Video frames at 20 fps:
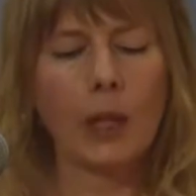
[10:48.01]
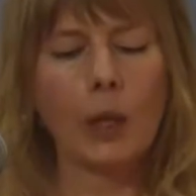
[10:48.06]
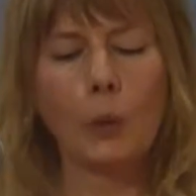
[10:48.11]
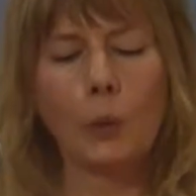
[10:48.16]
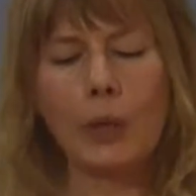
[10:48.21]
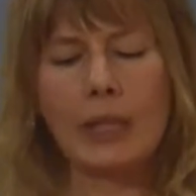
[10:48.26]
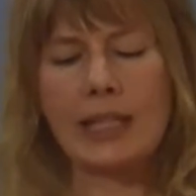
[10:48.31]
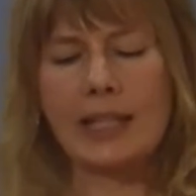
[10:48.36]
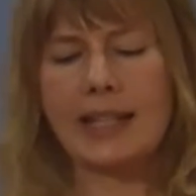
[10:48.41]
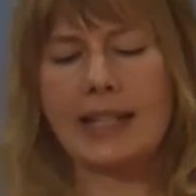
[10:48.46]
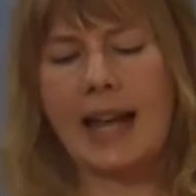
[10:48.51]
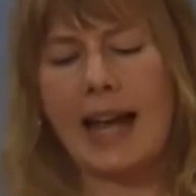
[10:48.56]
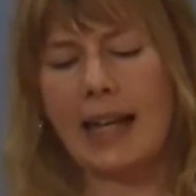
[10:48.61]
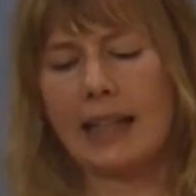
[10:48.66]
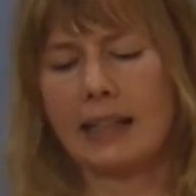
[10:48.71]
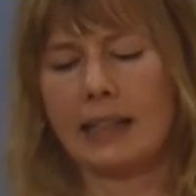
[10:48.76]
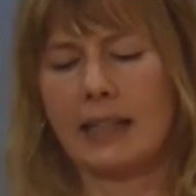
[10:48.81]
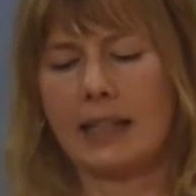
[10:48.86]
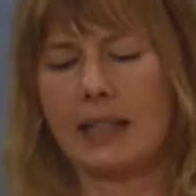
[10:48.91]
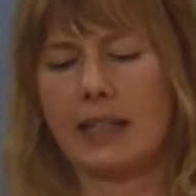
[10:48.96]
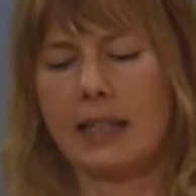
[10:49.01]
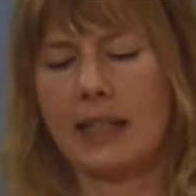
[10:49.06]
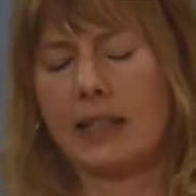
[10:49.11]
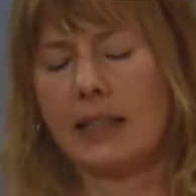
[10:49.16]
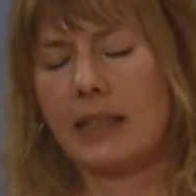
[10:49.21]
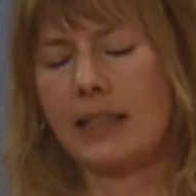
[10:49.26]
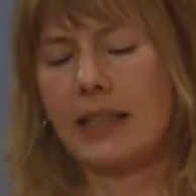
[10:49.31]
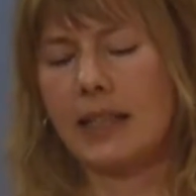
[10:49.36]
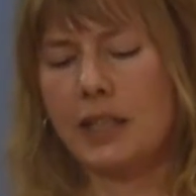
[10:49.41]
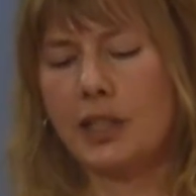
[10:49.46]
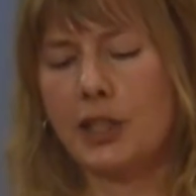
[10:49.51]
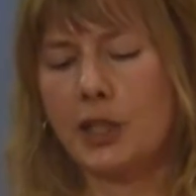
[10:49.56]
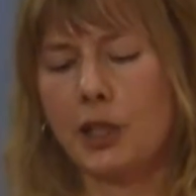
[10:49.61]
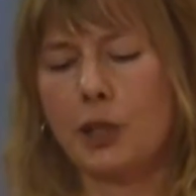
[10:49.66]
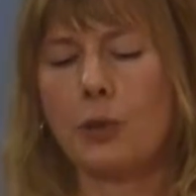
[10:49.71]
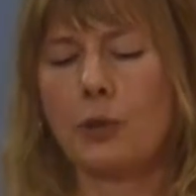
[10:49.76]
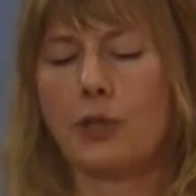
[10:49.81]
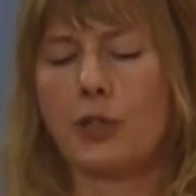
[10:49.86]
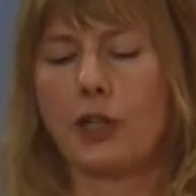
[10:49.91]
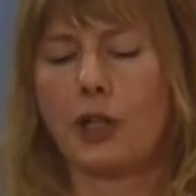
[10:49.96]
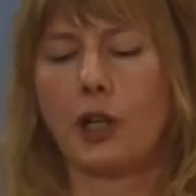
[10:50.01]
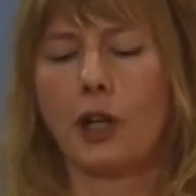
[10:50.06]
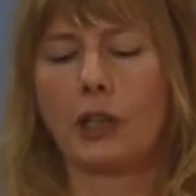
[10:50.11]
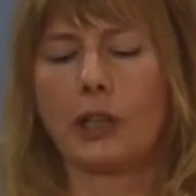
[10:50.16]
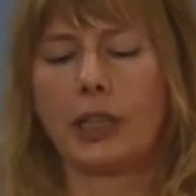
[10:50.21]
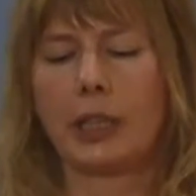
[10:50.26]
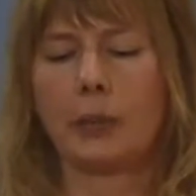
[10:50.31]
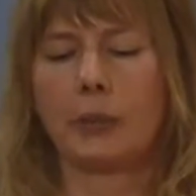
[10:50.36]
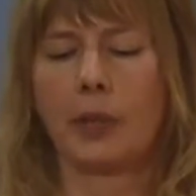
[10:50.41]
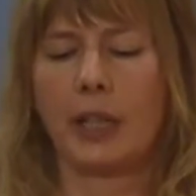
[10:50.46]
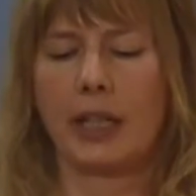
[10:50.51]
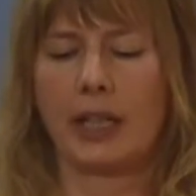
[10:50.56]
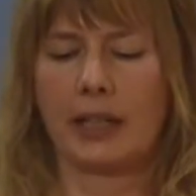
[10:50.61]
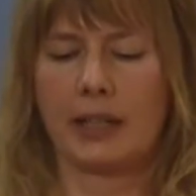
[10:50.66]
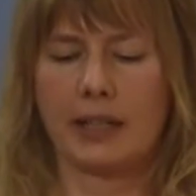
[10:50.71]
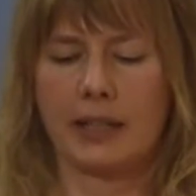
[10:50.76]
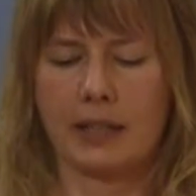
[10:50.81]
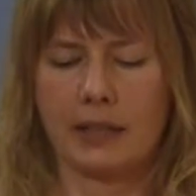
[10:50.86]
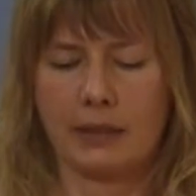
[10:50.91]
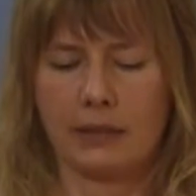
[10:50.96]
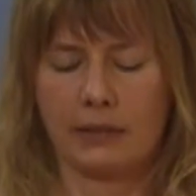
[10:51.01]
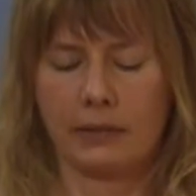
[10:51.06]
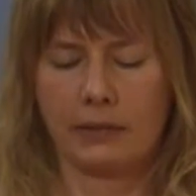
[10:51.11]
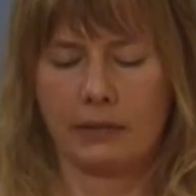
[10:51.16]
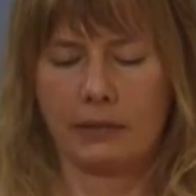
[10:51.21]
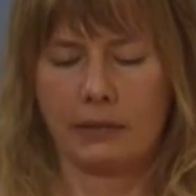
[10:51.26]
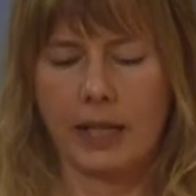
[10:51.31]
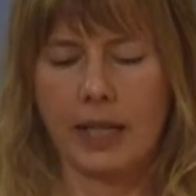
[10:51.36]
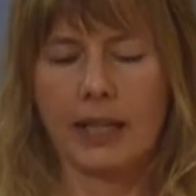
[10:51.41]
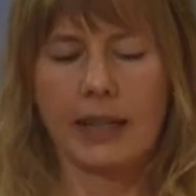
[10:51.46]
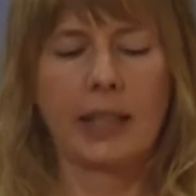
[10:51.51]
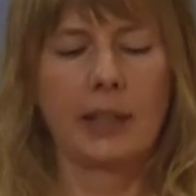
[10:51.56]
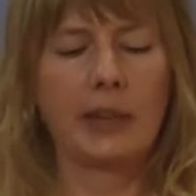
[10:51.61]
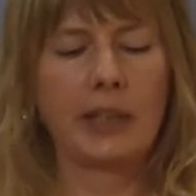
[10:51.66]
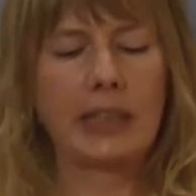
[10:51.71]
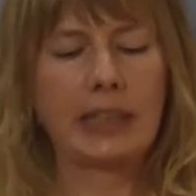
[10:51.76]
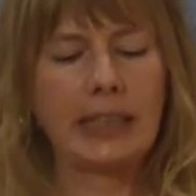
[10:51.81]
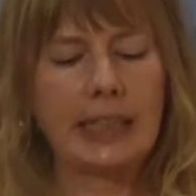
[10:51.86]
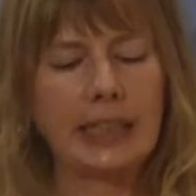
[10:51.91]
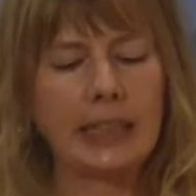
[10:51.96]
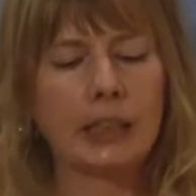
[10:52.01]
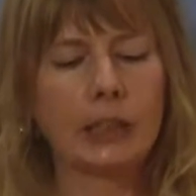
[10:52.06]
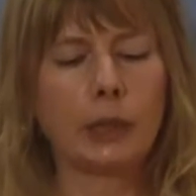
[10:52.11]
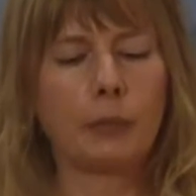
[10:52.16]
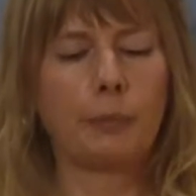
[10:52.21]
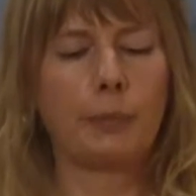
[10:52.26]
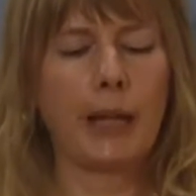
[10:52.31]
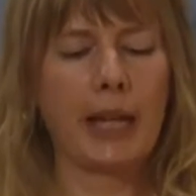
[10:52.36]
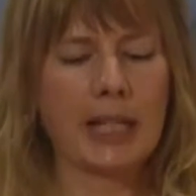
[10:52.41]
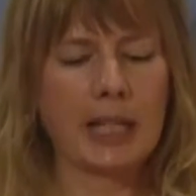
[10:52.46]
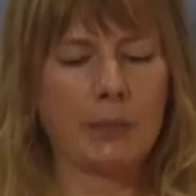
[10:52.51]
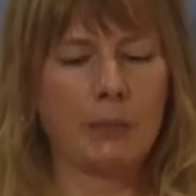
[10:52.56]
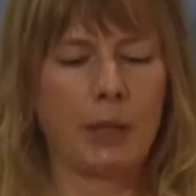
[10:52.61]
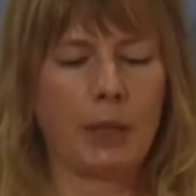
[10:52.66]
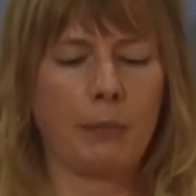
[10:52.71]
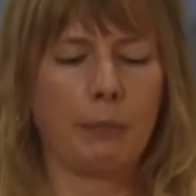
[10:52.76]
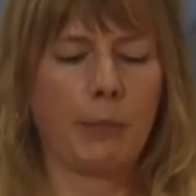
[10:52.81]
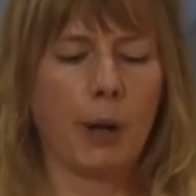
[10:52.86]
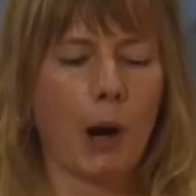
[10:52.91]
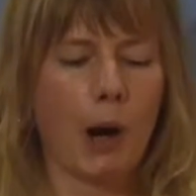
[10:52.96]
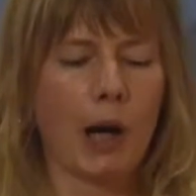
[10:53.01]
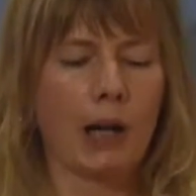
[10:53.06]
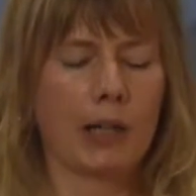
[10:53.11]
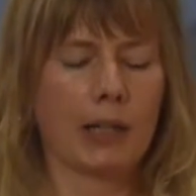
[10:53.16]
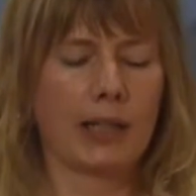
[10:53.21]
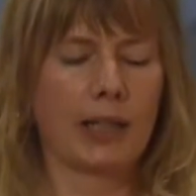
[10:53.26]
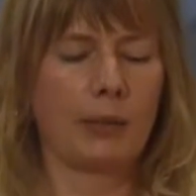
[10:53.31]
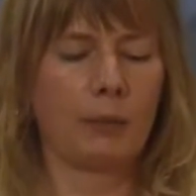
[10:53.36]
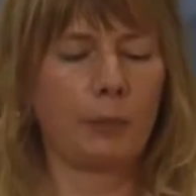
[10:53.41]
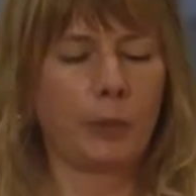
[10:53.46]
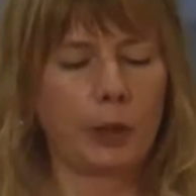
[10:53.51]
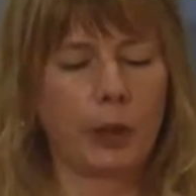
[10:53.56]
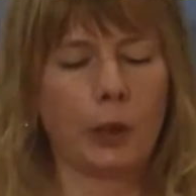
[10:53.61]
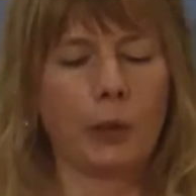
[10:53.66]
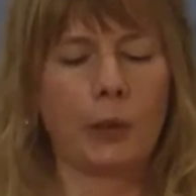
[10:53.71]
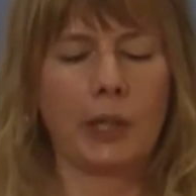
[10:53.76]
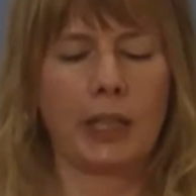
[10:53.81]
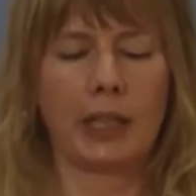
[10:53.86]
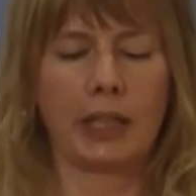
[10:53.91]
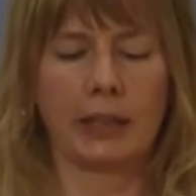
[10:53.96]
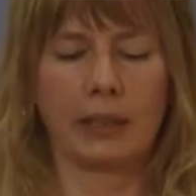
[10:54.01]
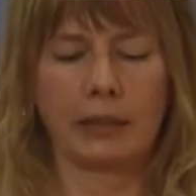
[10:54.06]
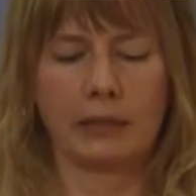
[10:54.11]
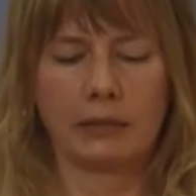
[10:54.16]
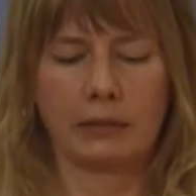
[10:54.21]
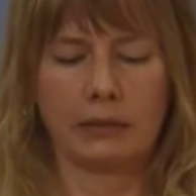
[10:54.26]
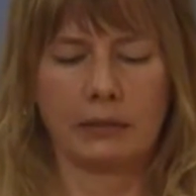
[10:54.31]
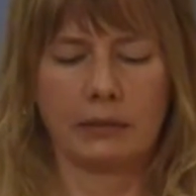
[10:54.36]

What sadness in the disused curling rinks, their illegal basement bars imploding,